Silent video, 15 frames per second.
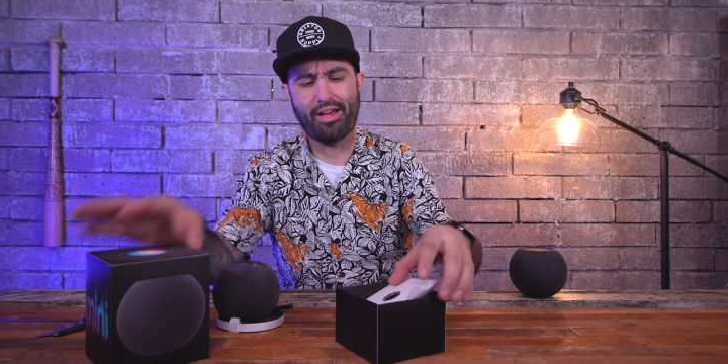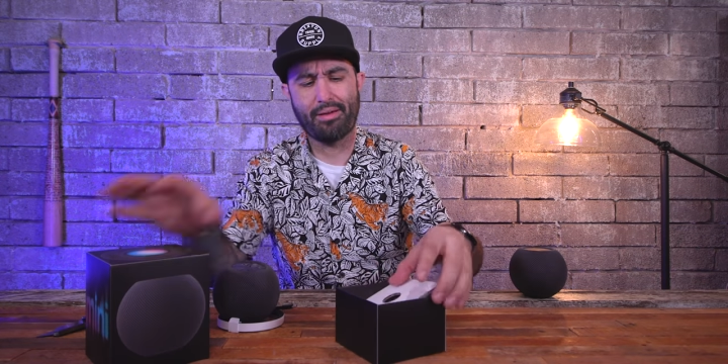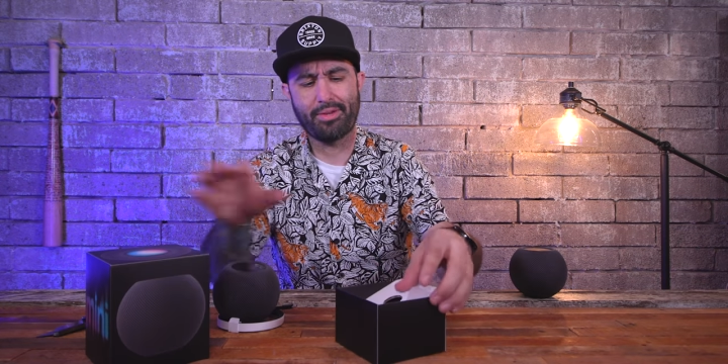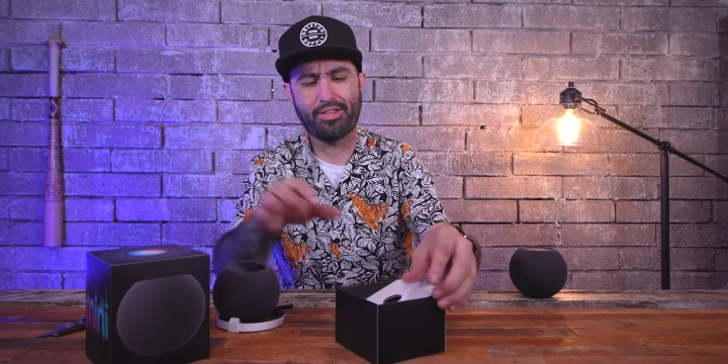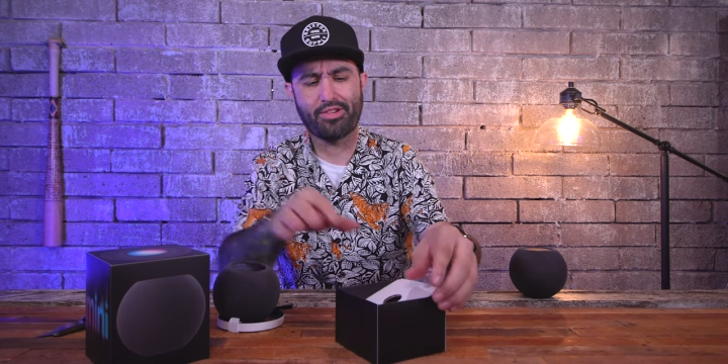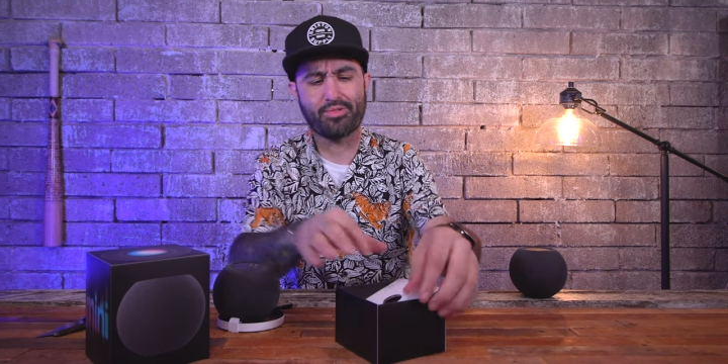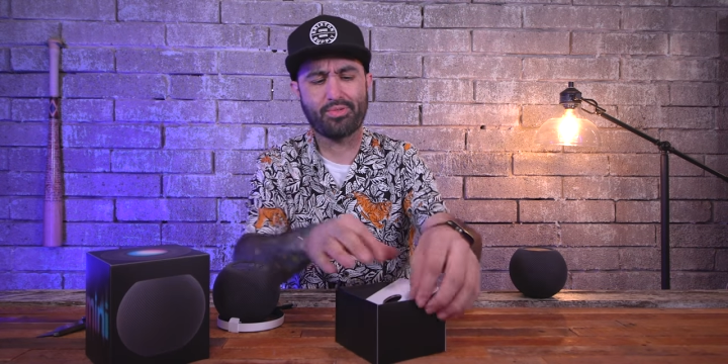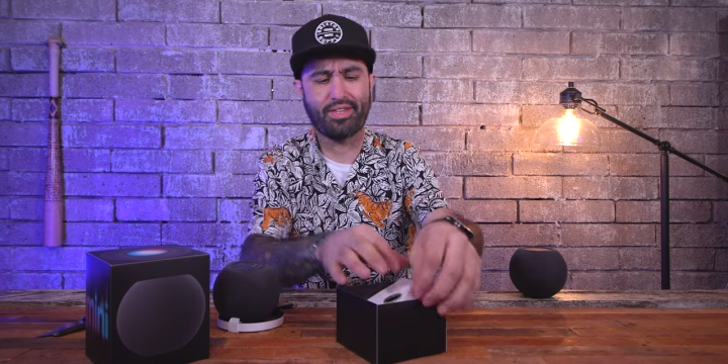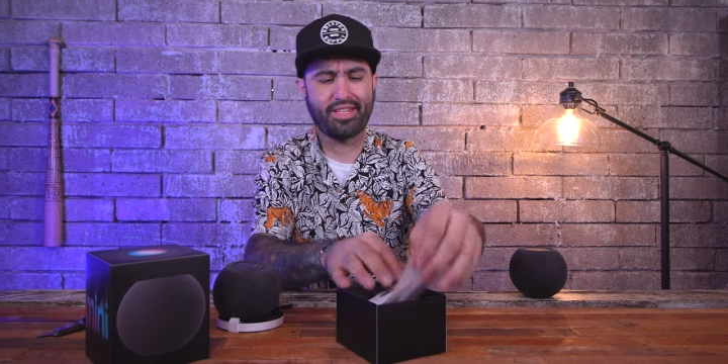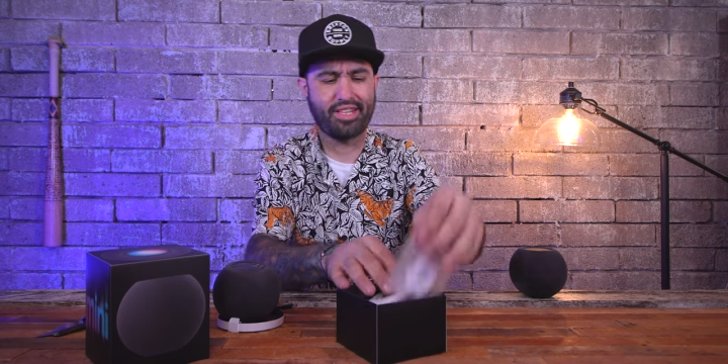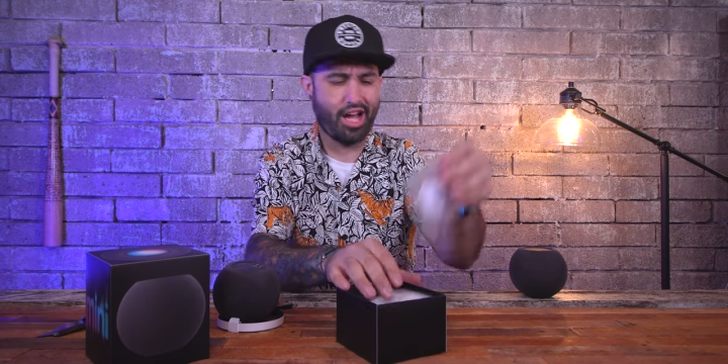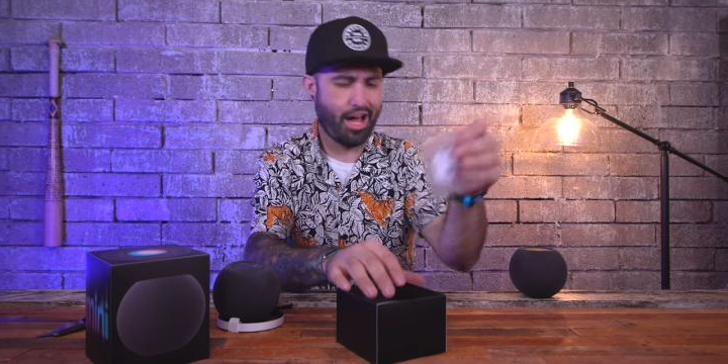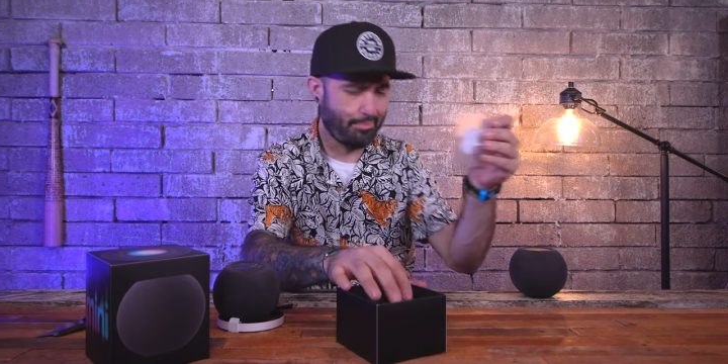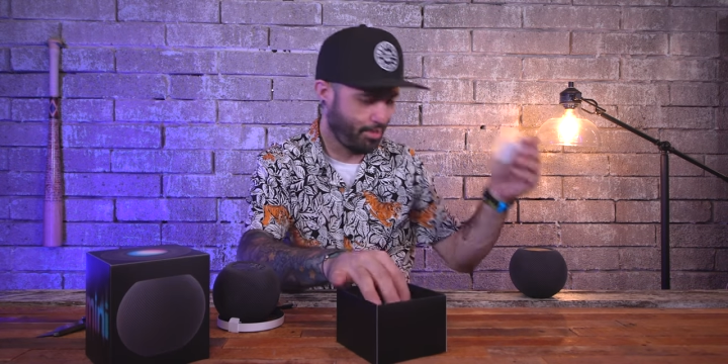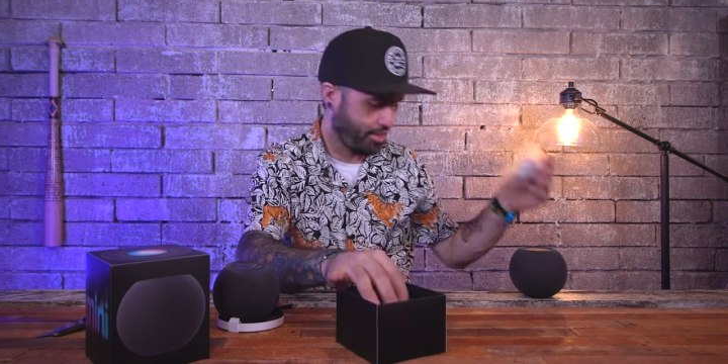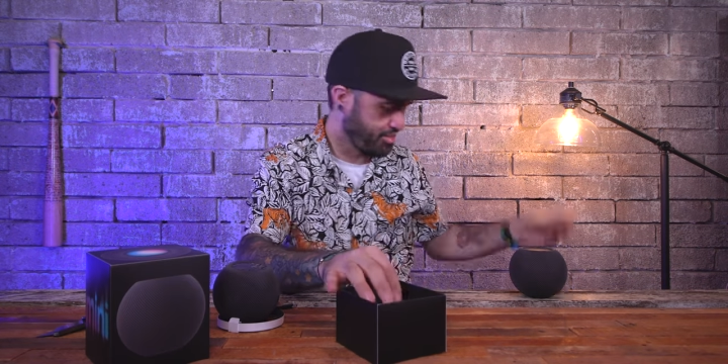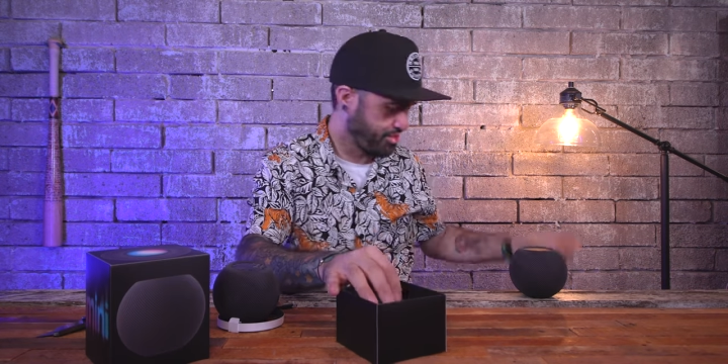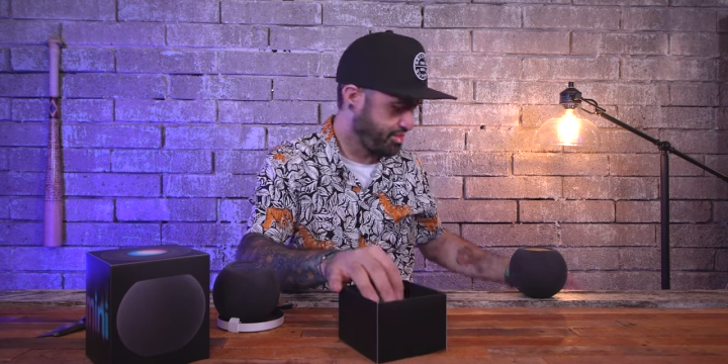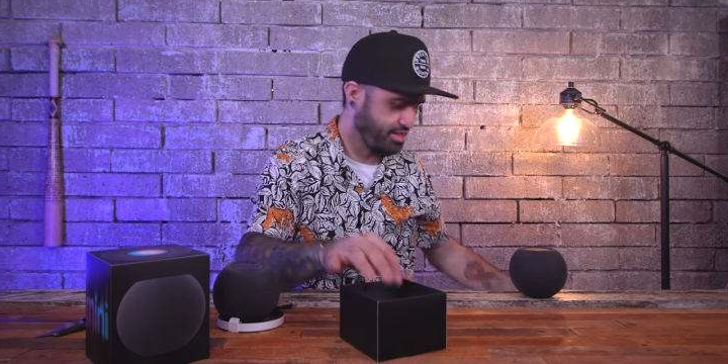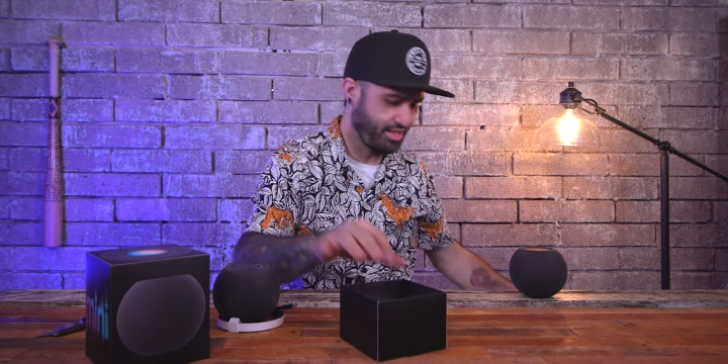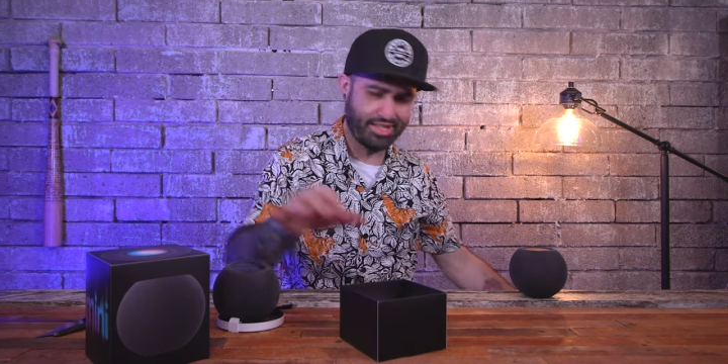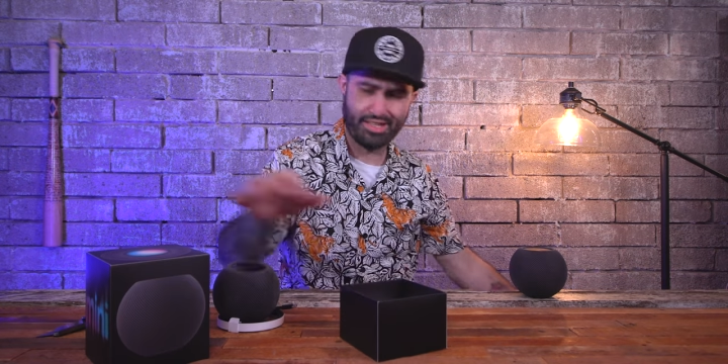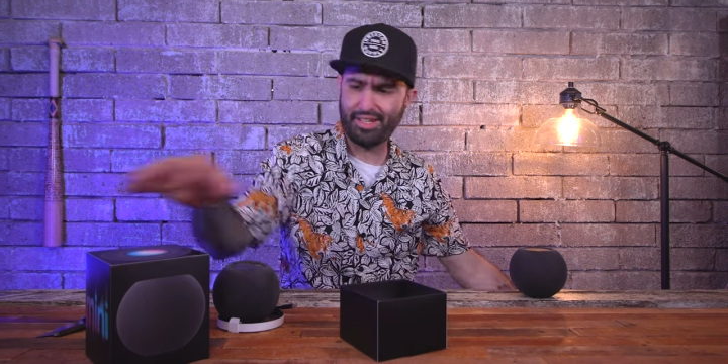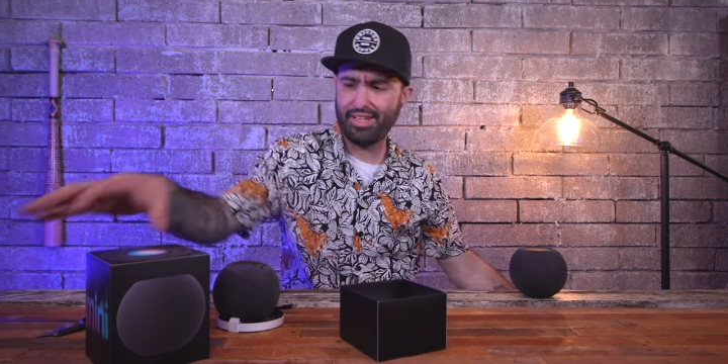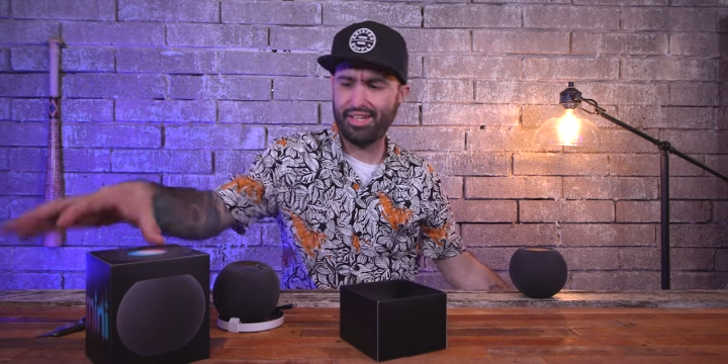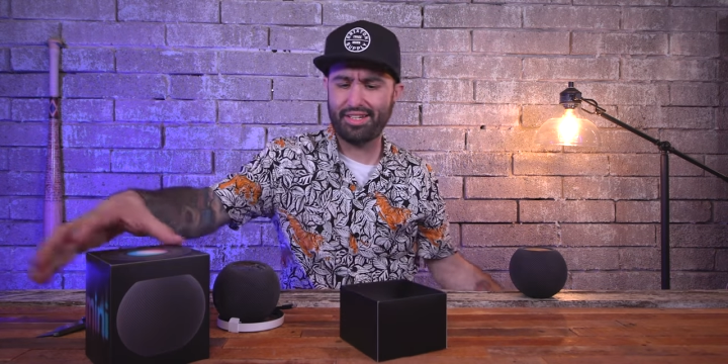I mean, there's really not much to,